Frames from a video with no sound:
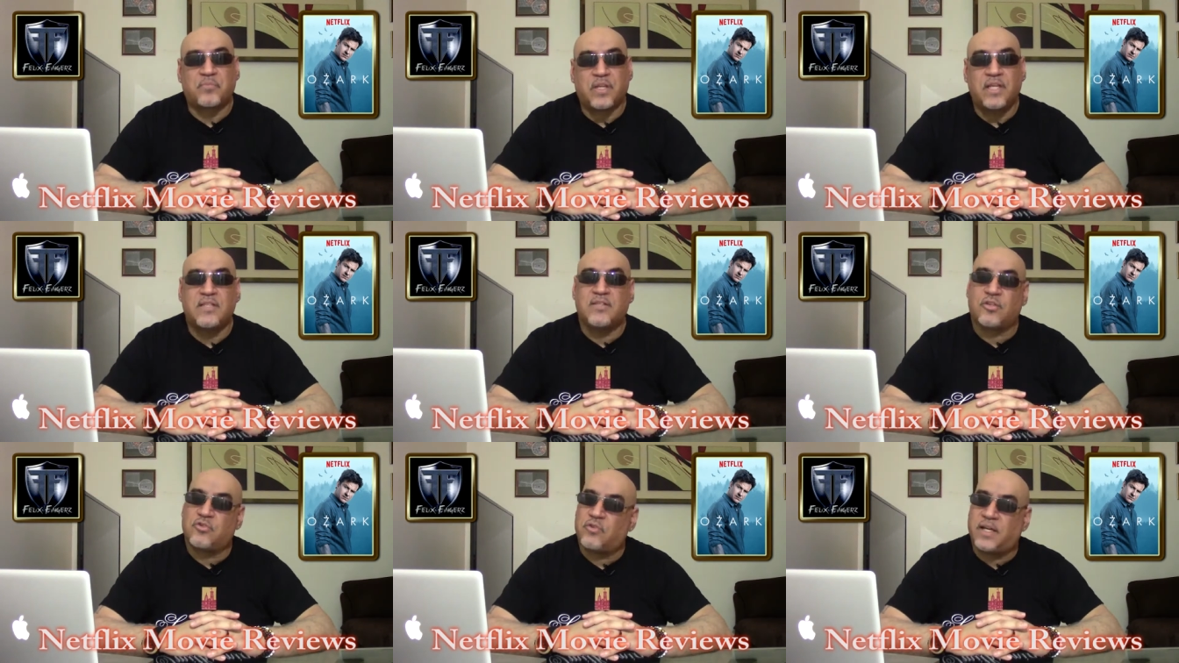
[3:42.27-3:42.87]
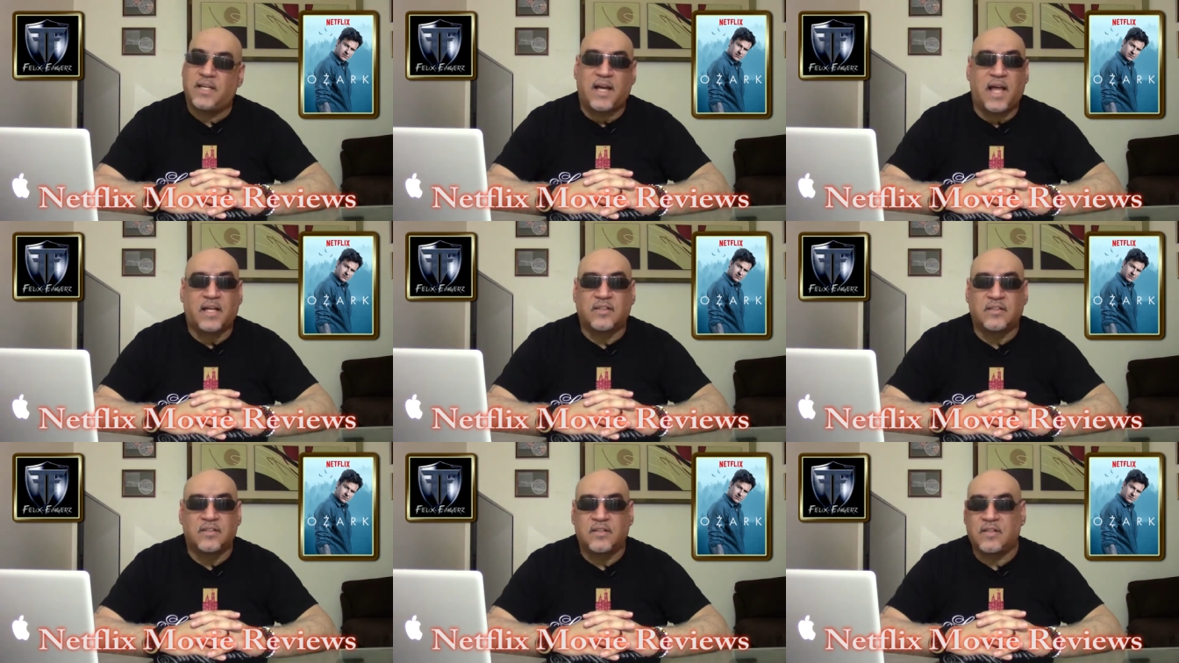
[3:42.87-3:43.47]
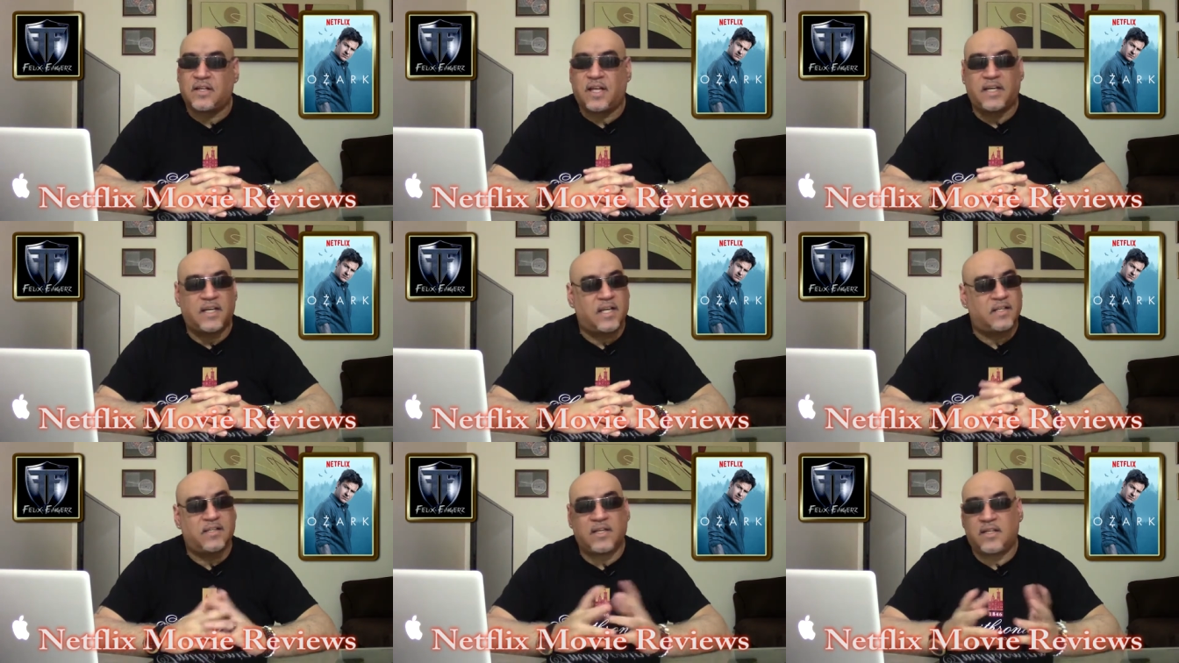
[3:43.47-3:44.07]
He's a great actor, and
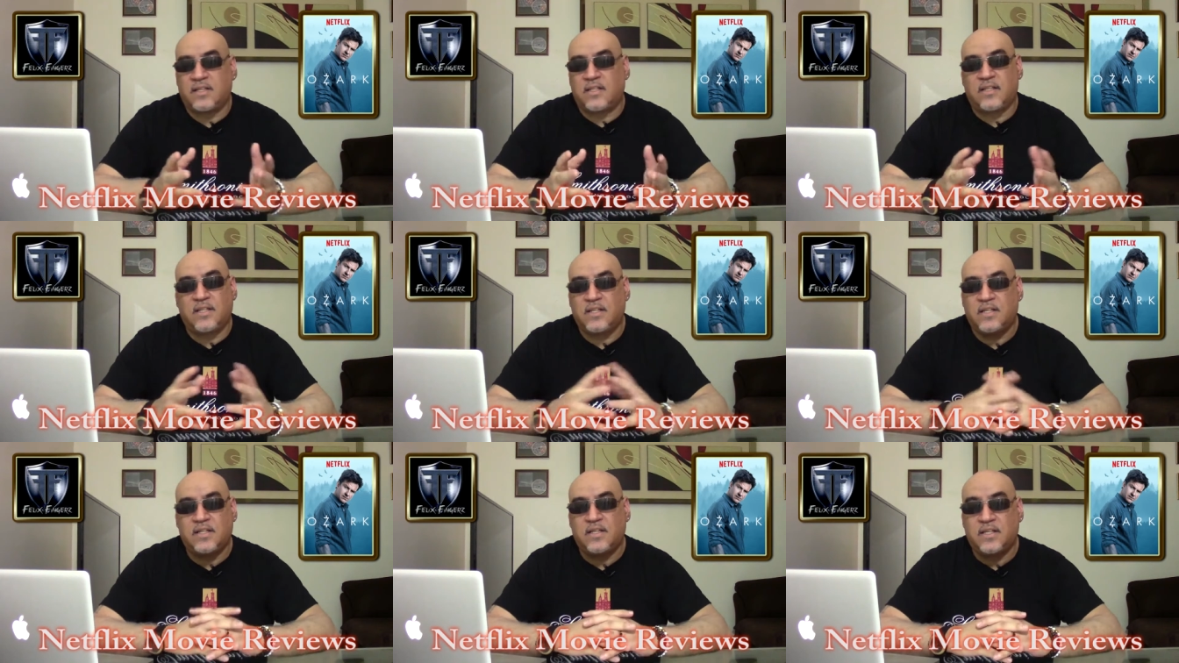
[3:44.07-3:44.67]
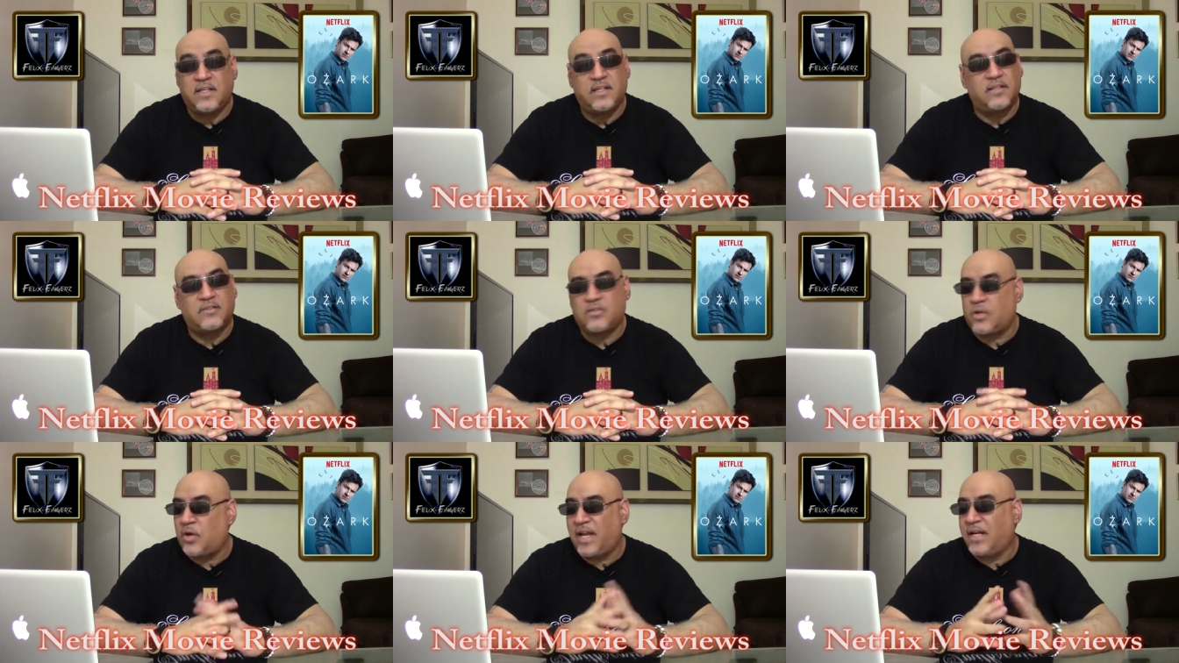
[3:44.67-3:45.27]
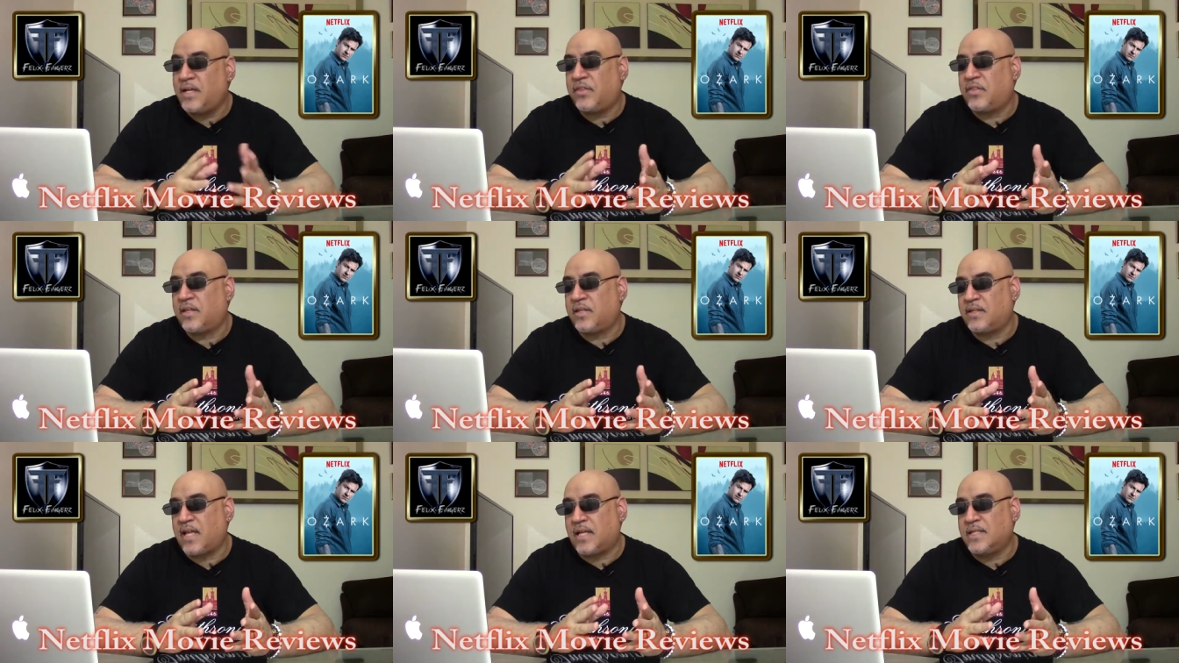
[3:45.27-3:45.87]

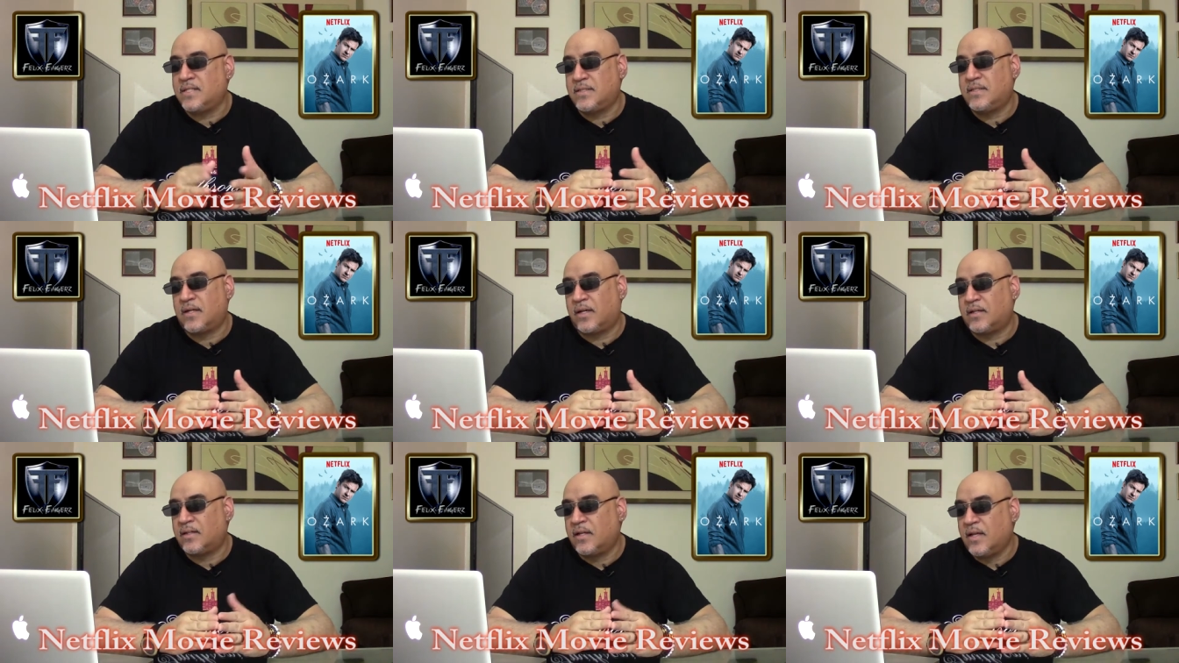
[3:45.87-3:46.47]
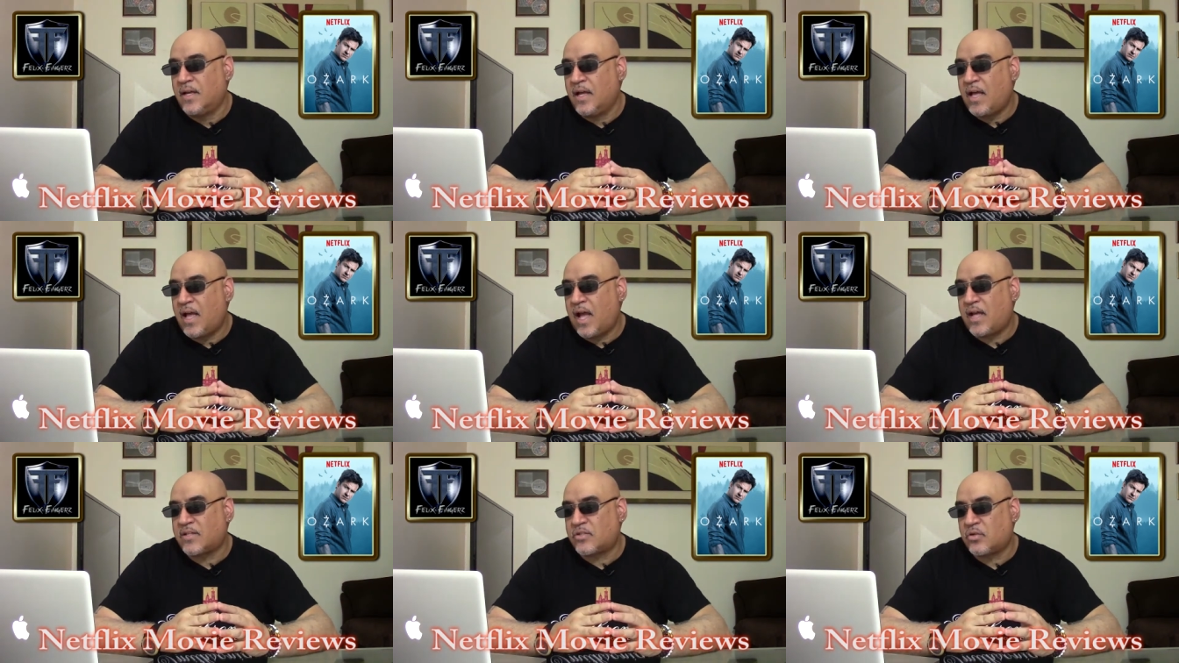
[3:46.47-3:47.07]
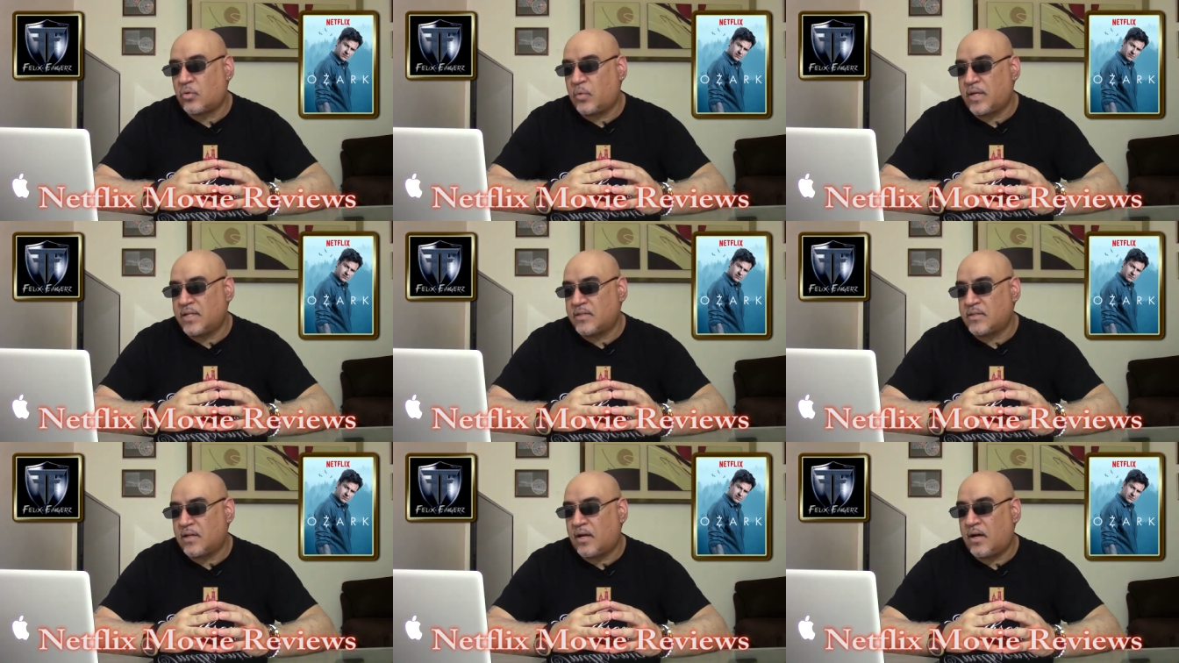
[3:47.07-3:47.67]
anything that he's done has
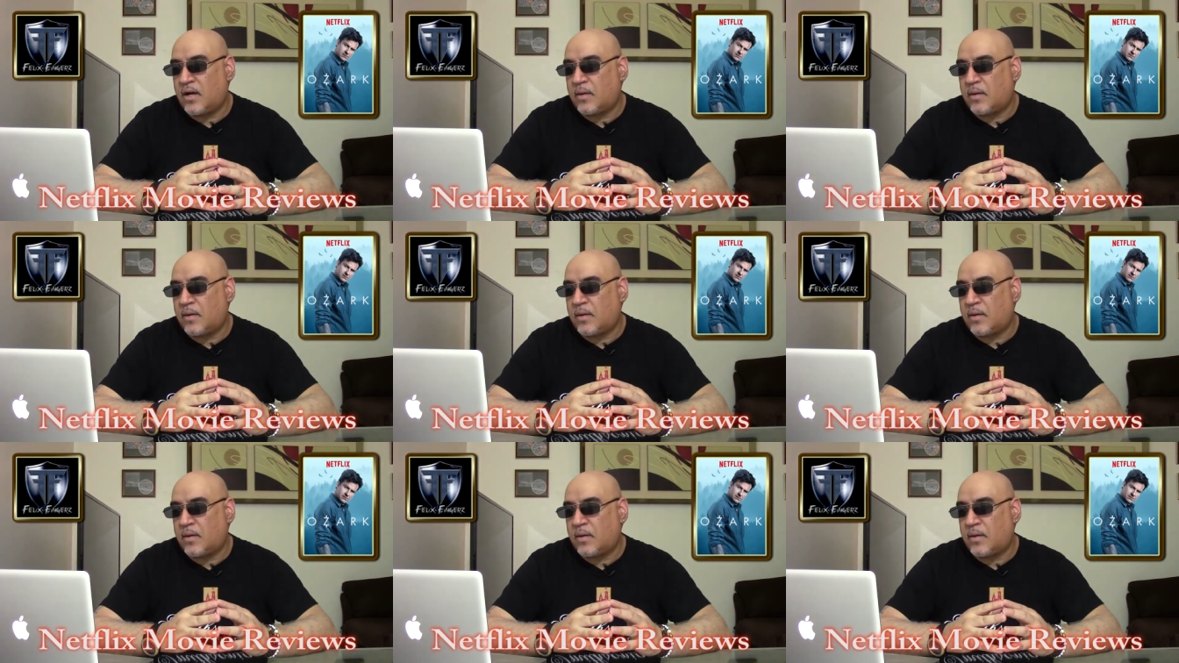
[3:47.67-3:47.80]
always